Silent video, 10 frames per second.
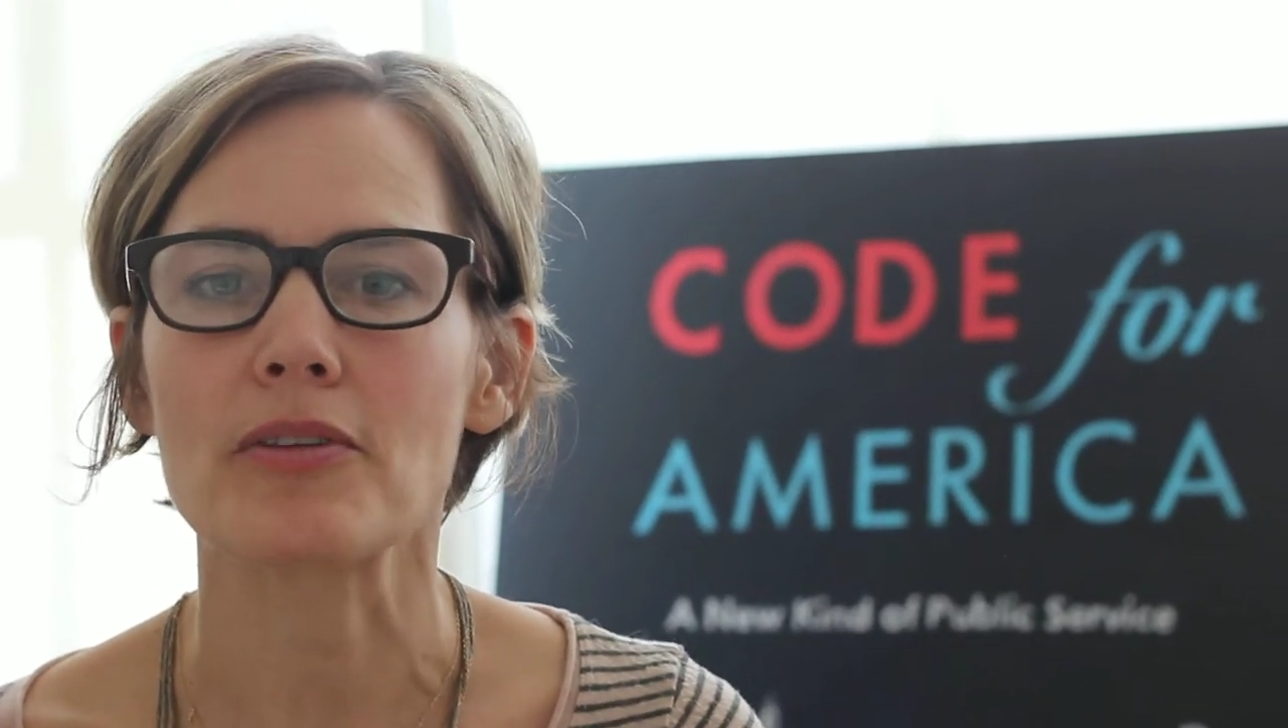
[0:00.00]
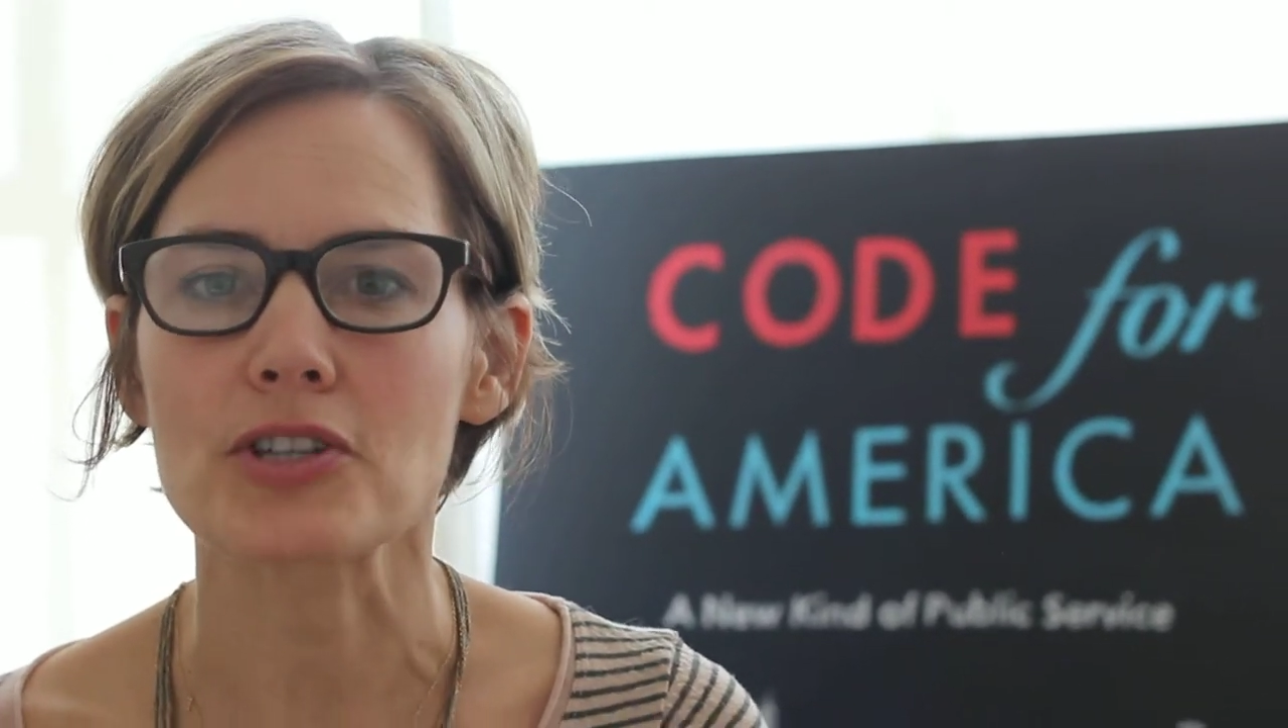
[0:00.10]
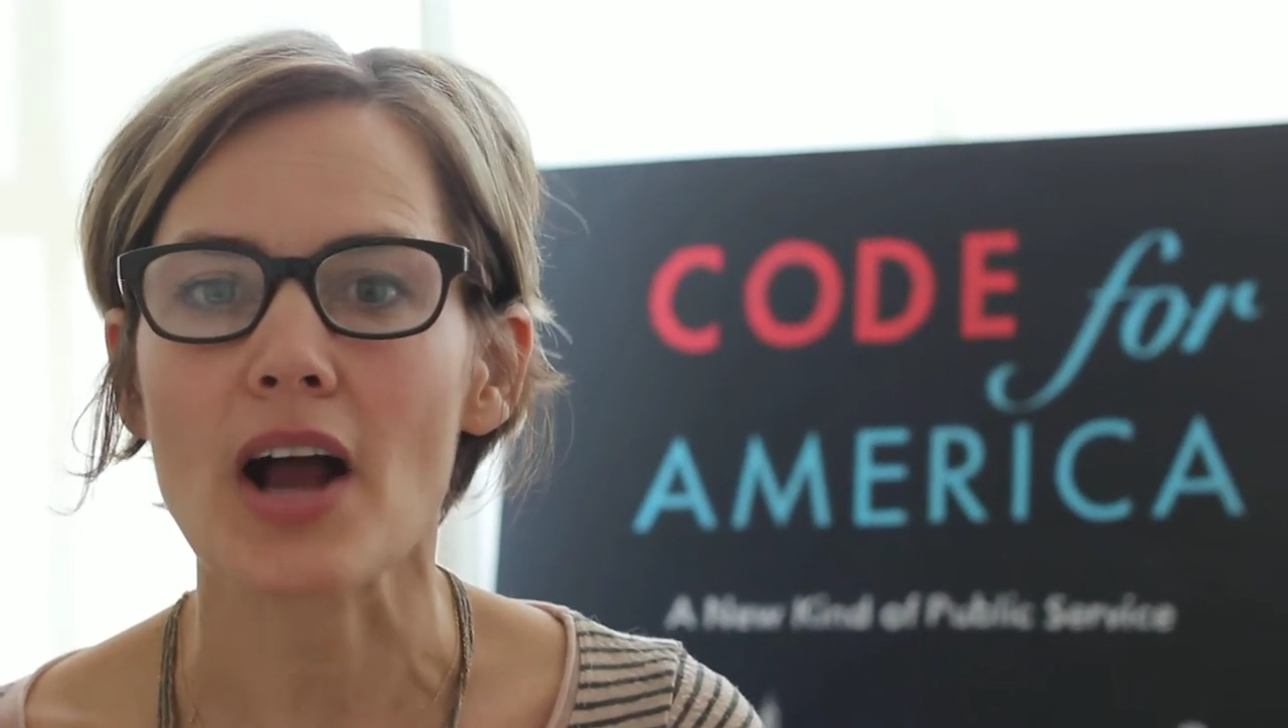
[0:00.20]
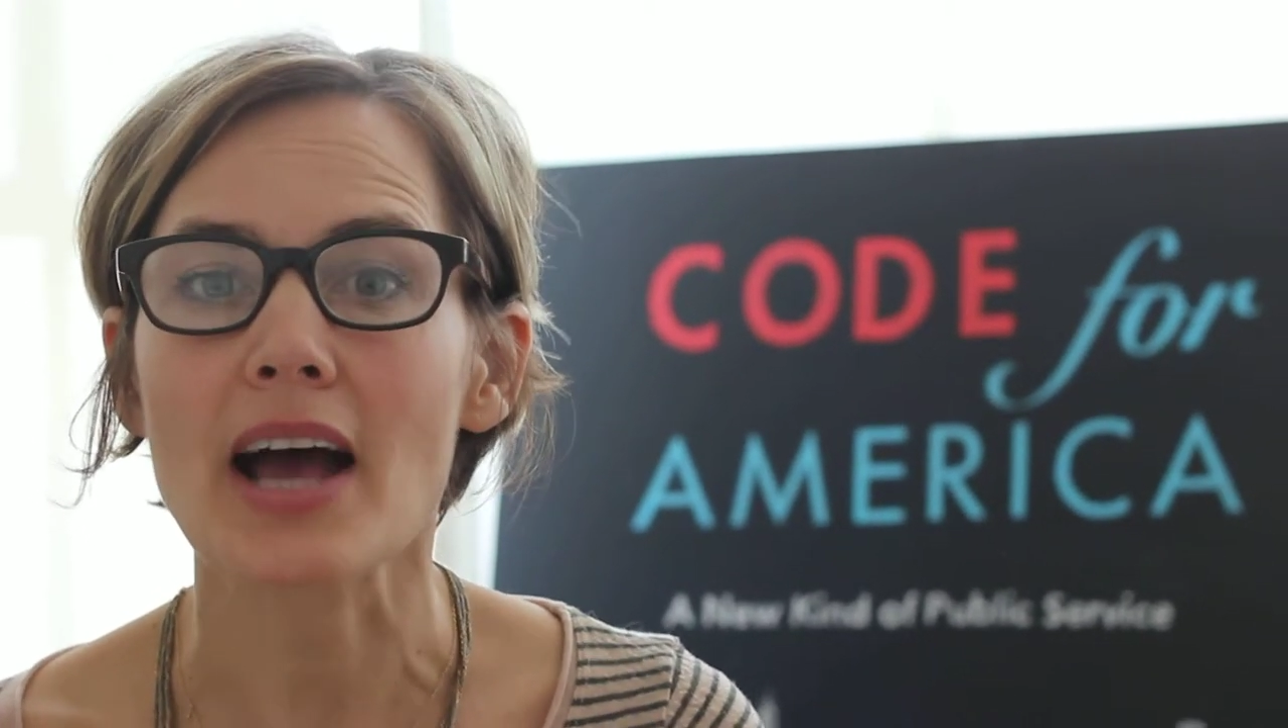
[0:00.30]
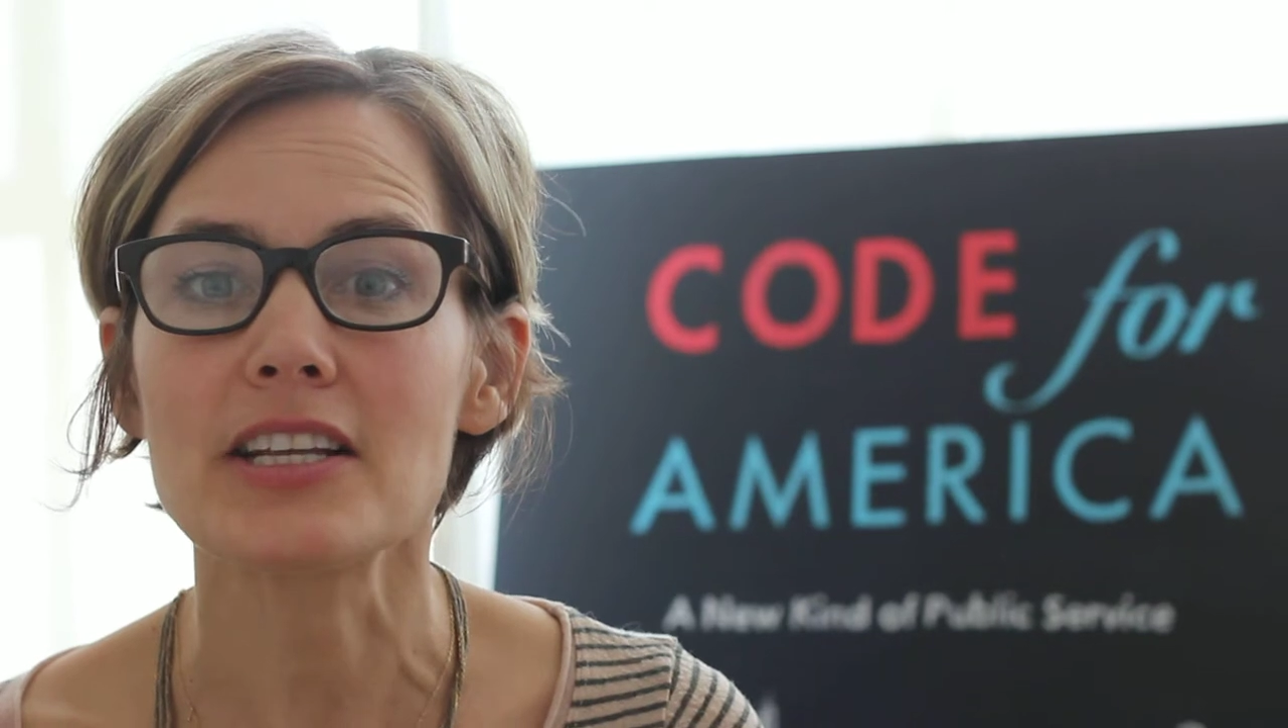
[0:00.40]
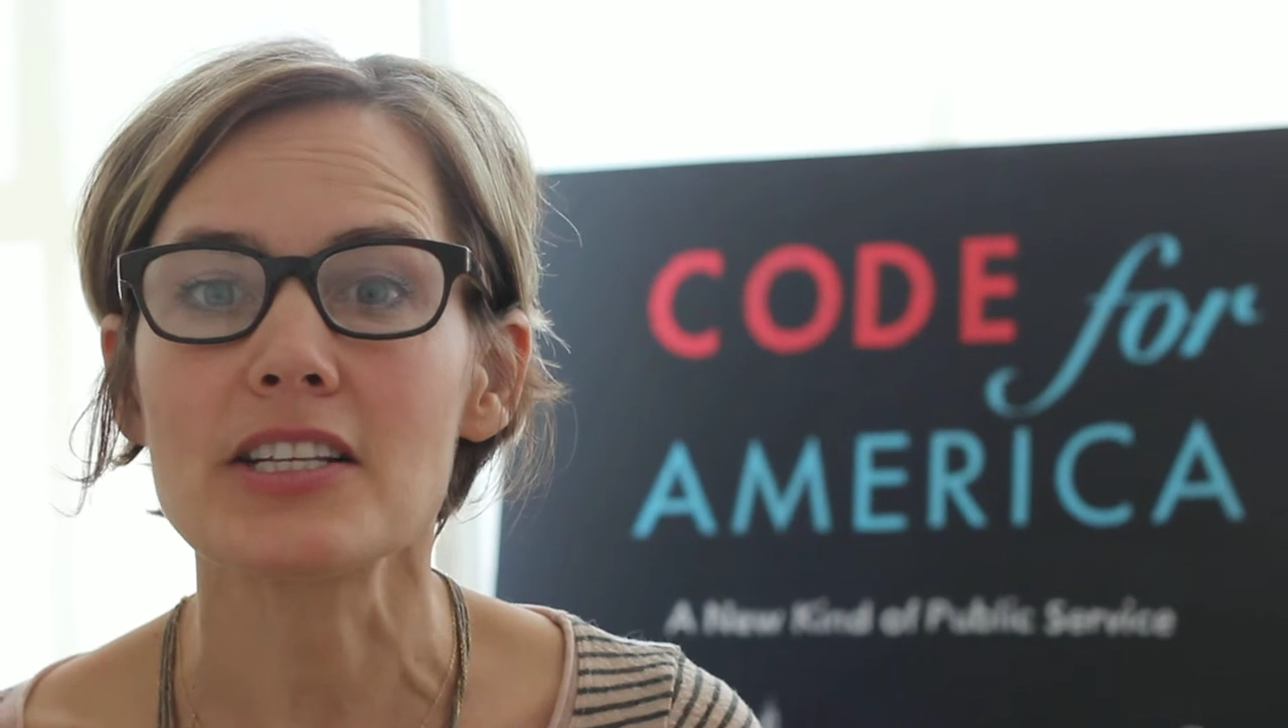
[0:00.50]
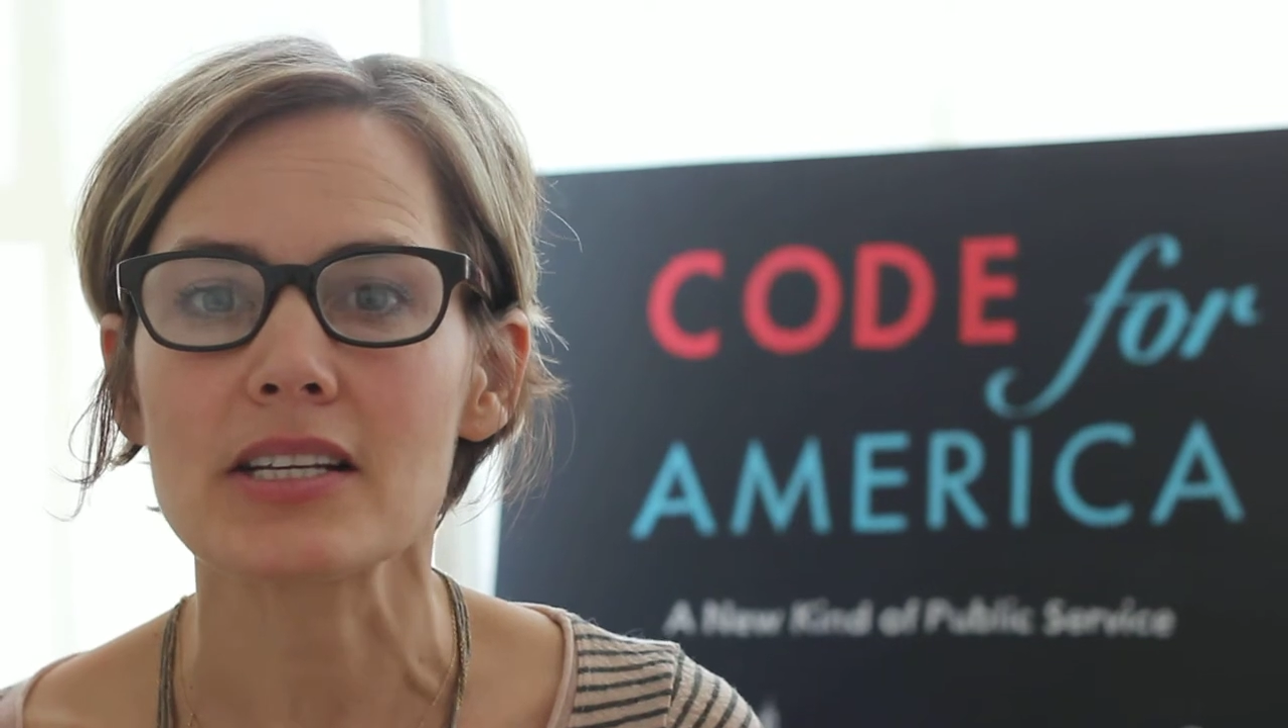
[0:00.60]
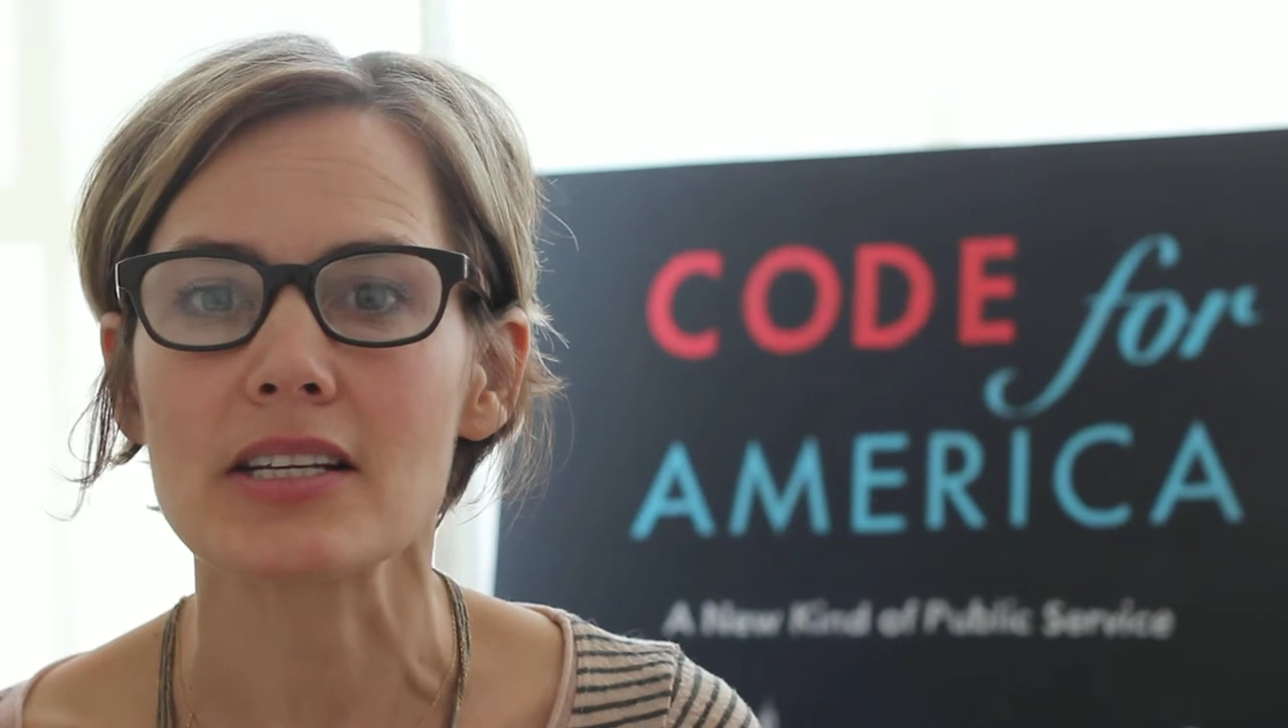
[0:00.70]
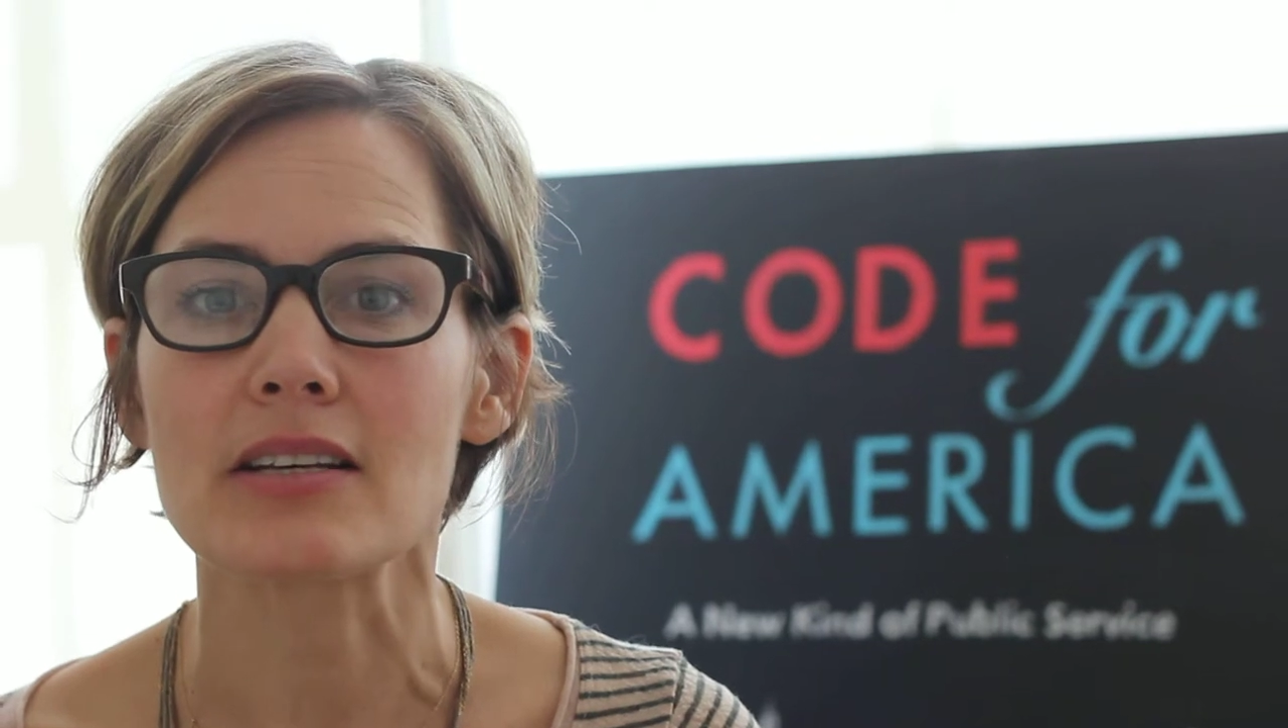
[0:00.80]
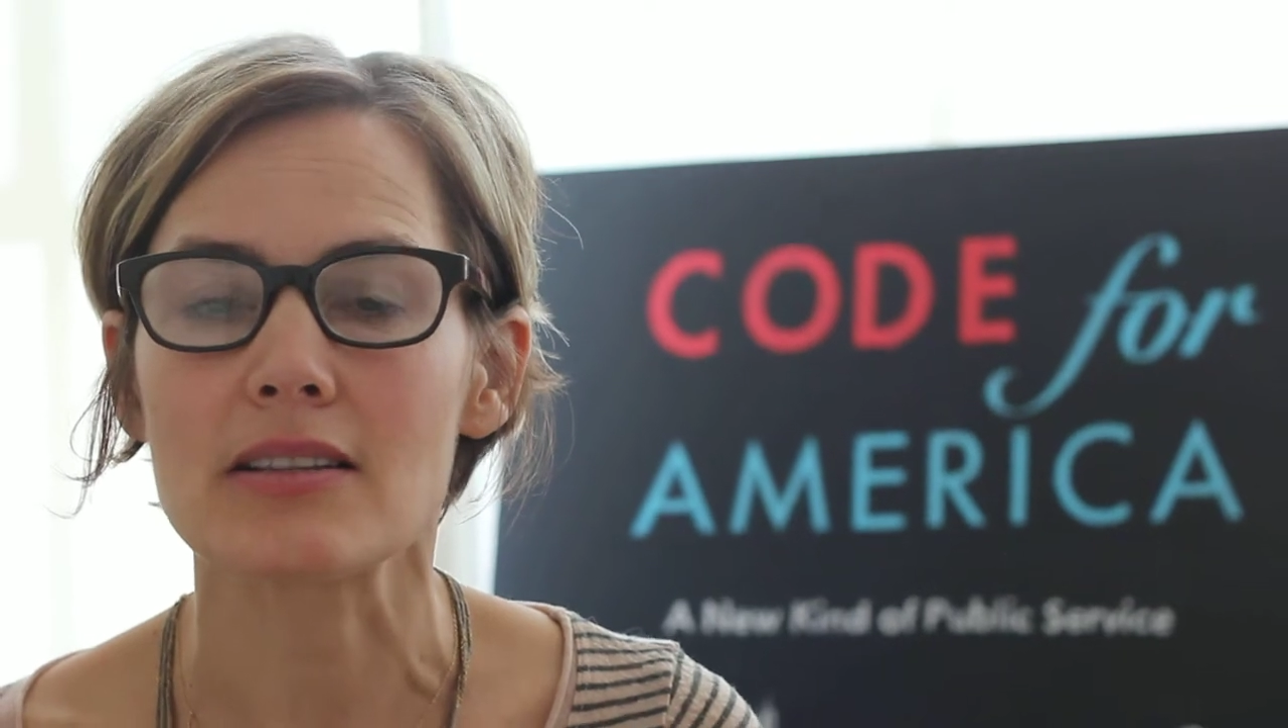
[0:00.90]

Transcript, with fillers: tragedy